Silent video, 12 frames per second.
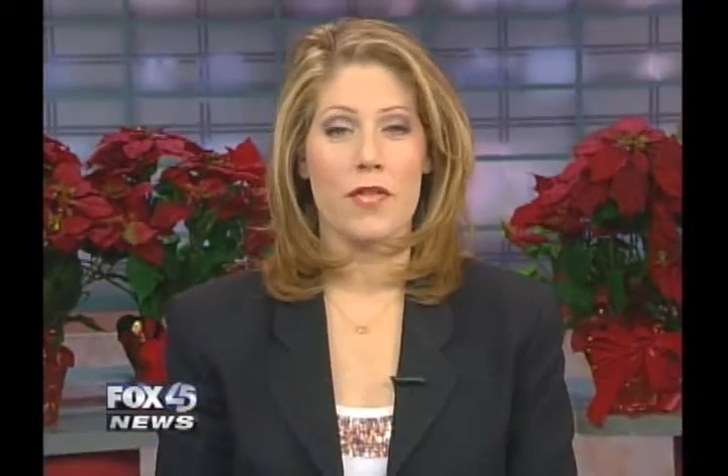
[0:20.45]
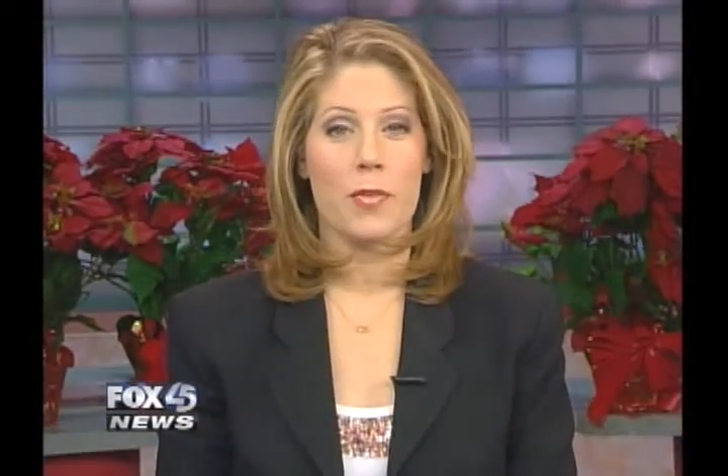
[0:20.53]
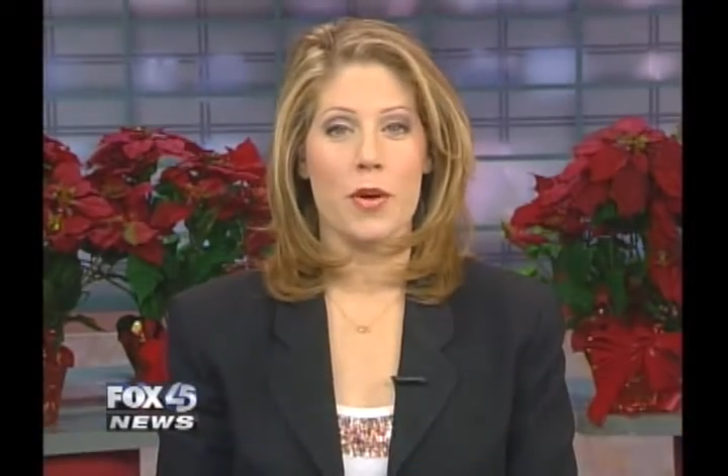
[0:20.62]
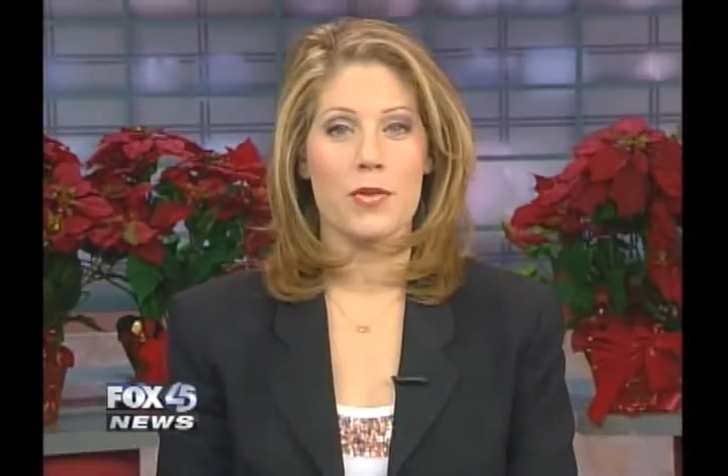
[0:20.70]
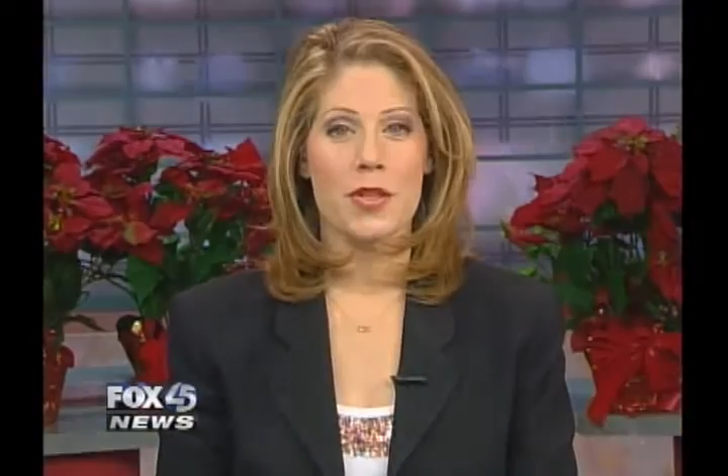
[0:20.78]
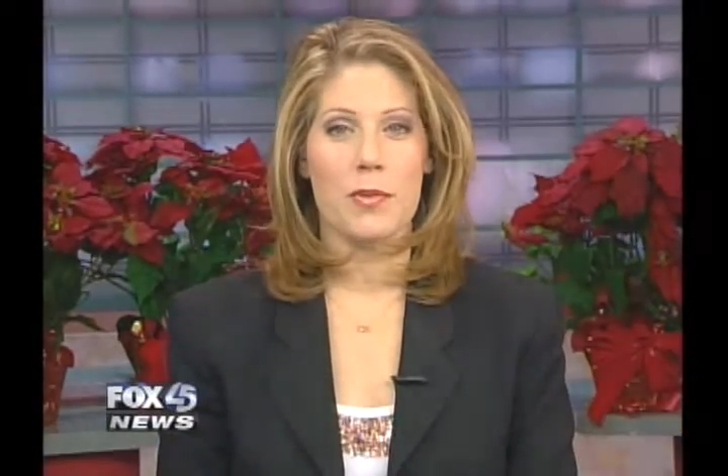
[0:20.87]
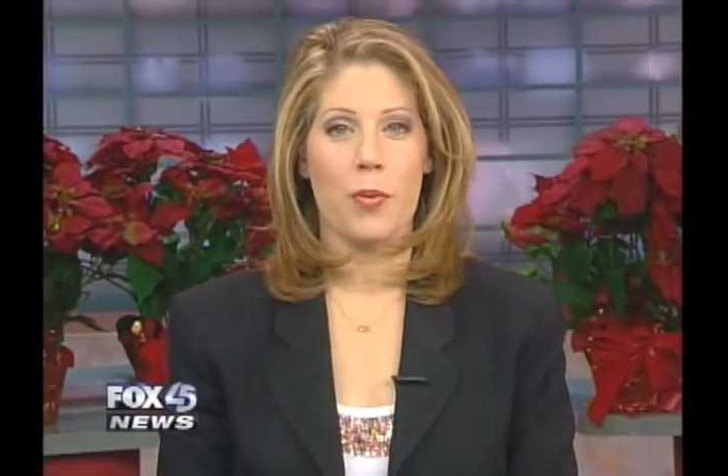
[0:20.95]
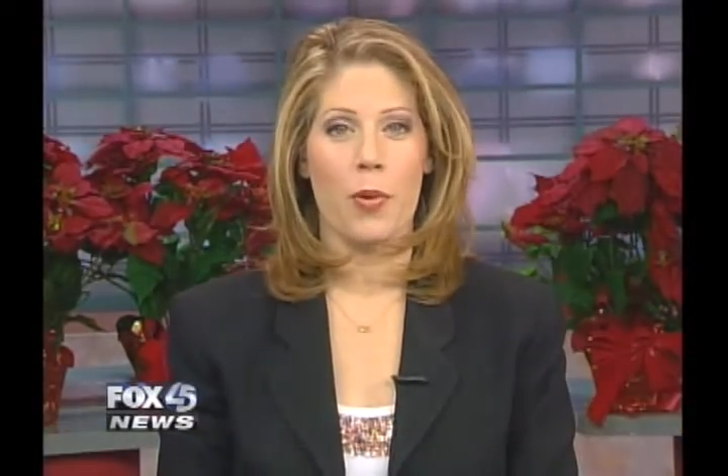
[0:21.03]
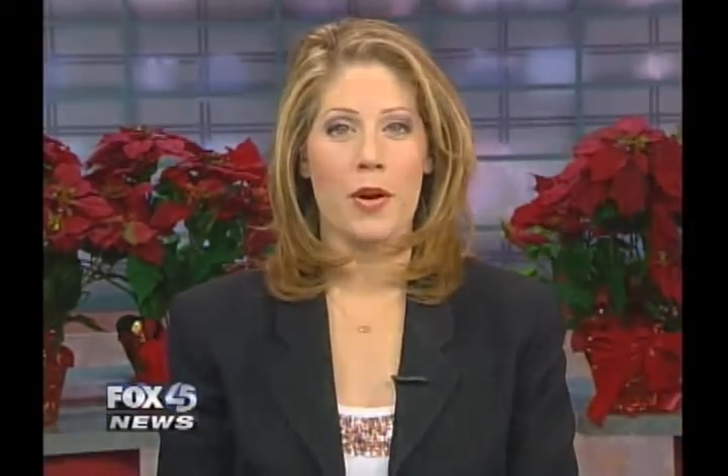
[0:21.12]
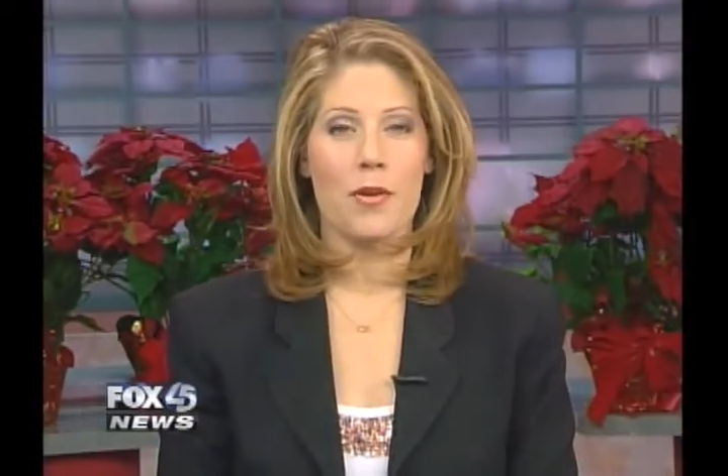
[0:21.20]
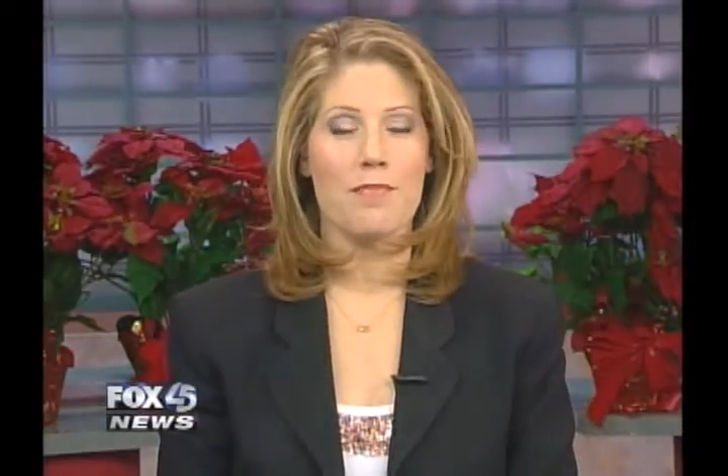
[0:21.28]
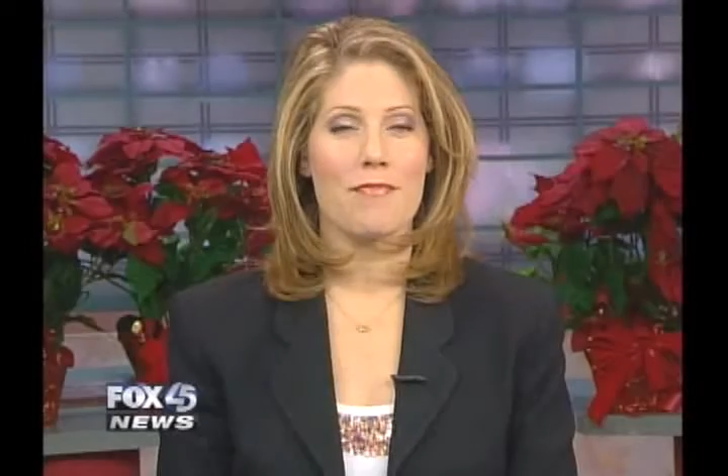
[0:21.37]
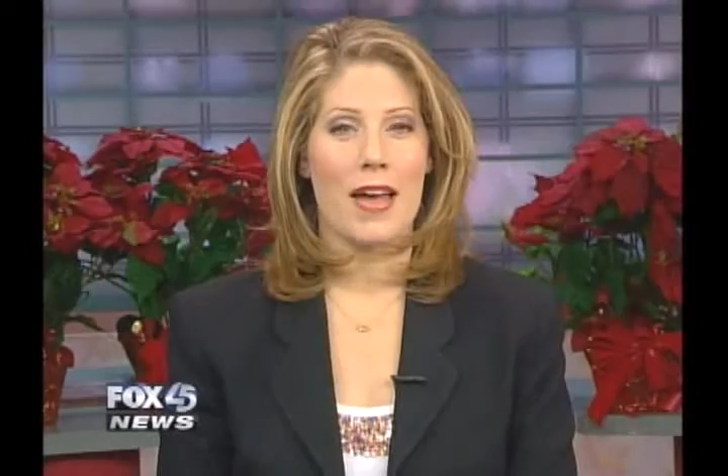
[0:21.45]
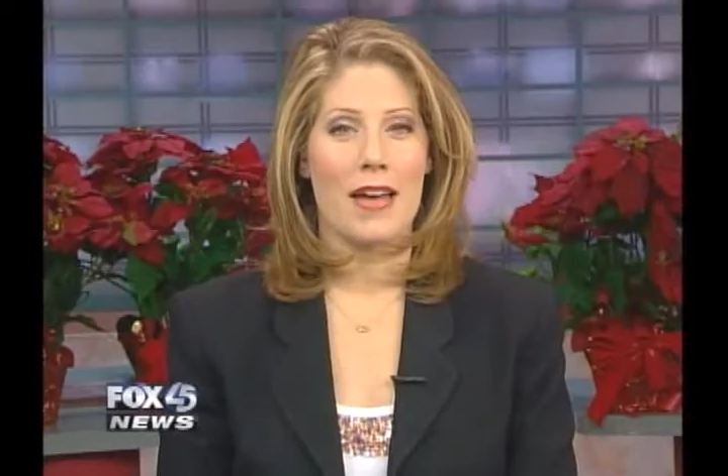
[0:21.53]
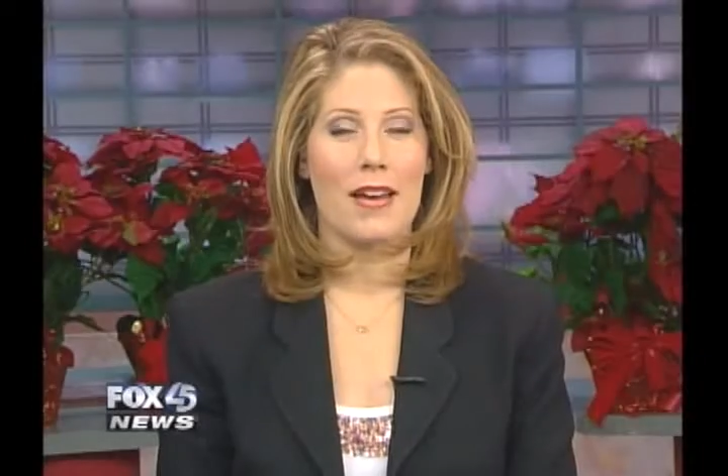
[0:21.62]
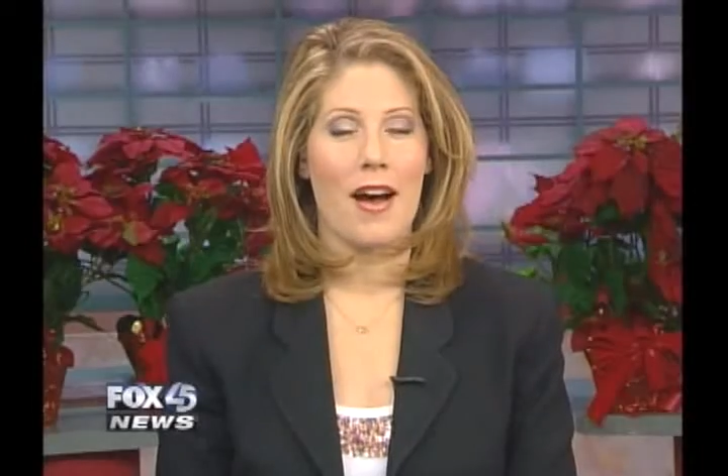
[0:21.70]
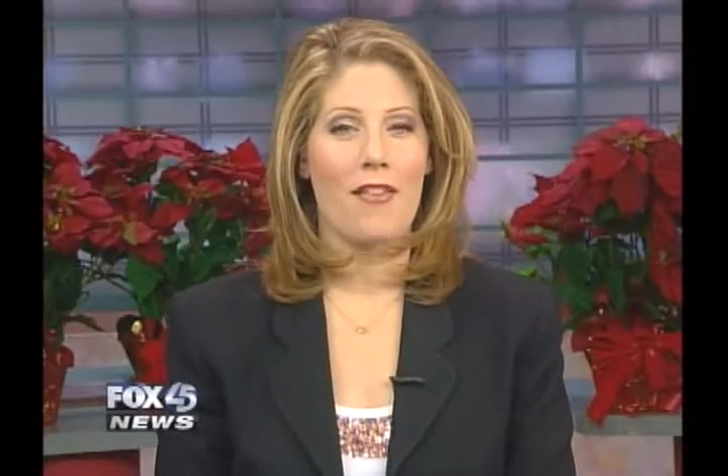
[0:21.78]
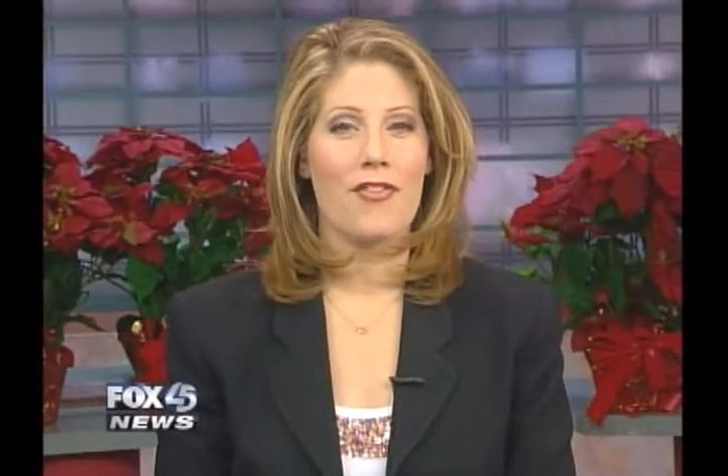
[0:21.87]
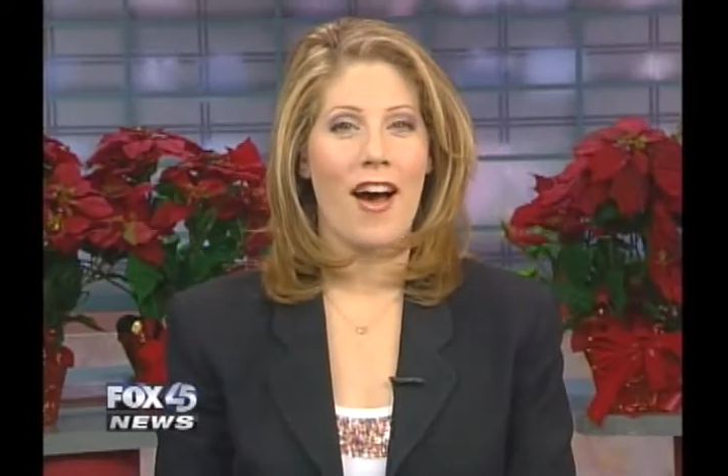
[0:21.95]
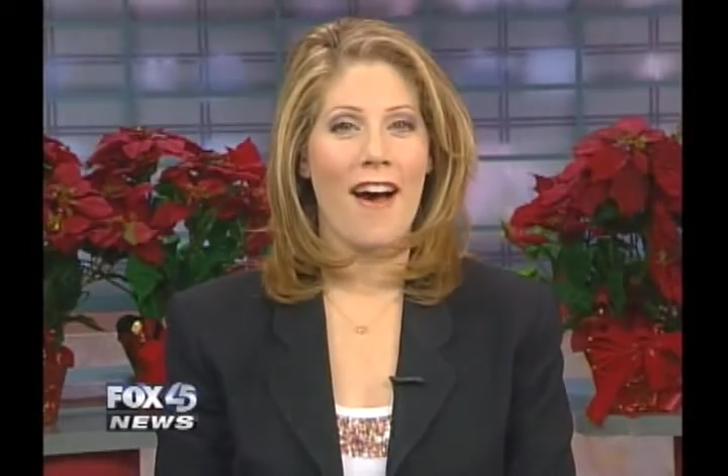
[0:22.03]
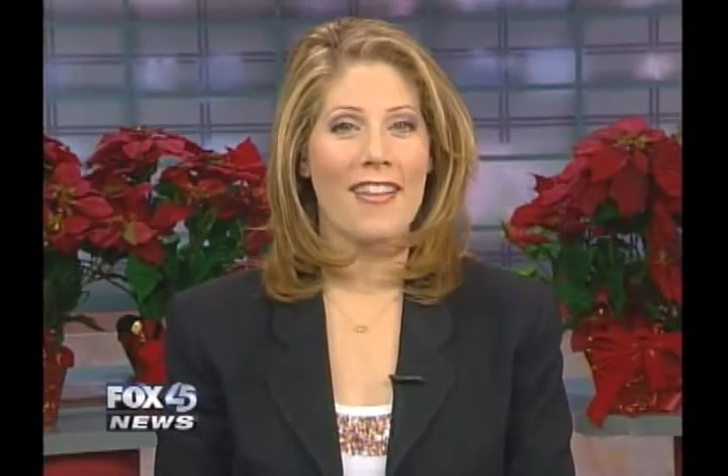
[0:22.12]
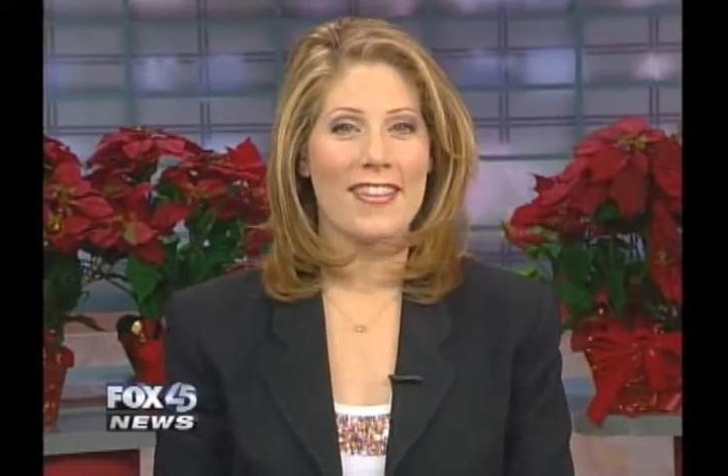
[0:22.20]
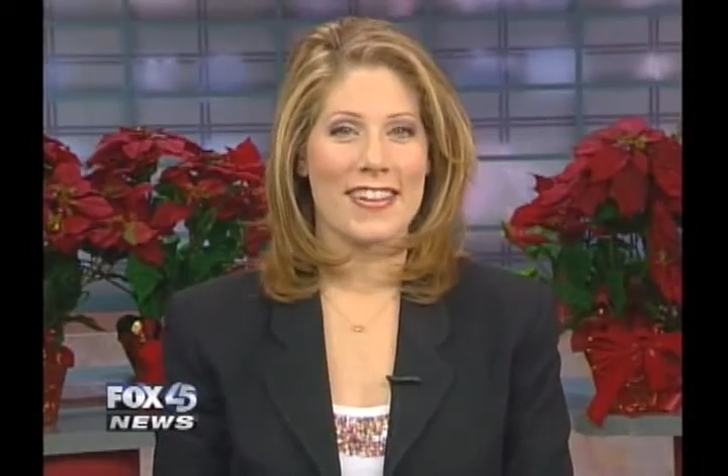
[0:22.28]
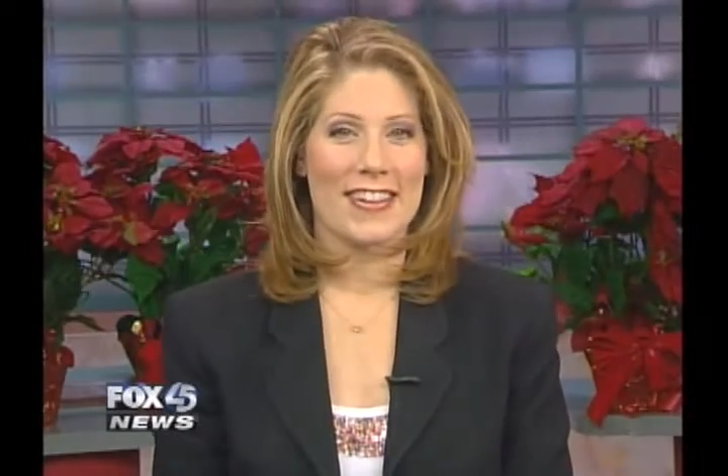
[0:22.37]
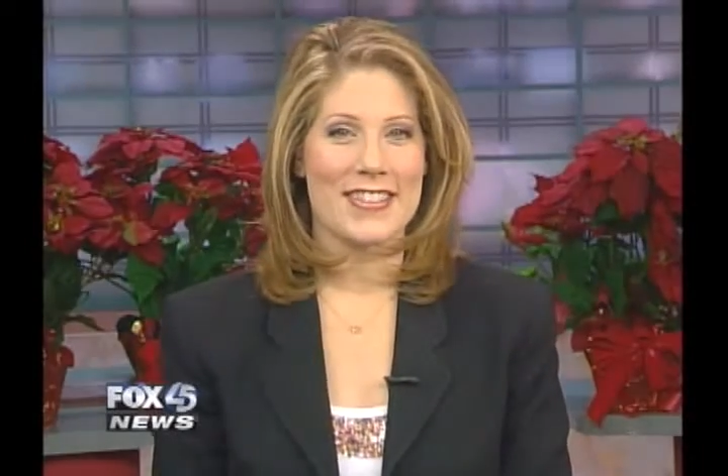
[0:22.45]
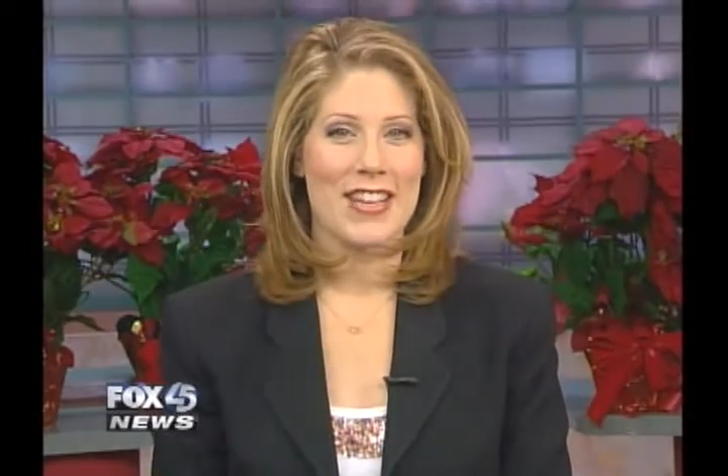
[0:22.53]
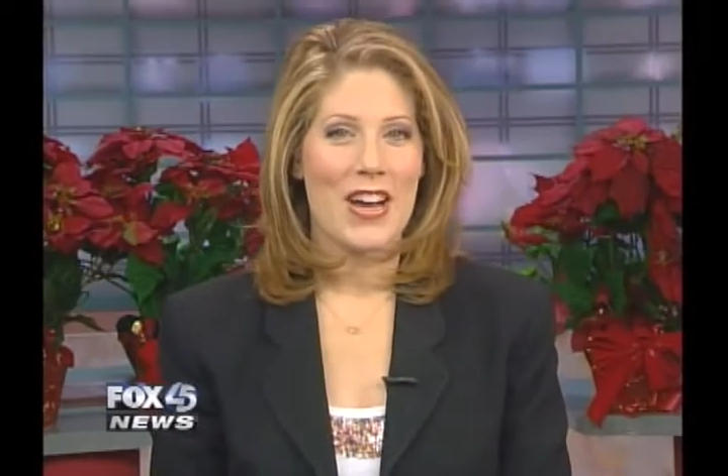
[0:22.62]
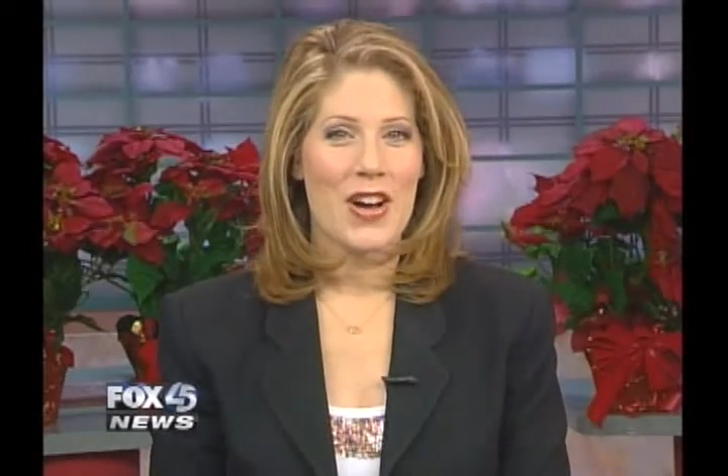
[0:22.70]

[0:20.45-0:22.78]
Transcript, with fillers: most important men of the holidays?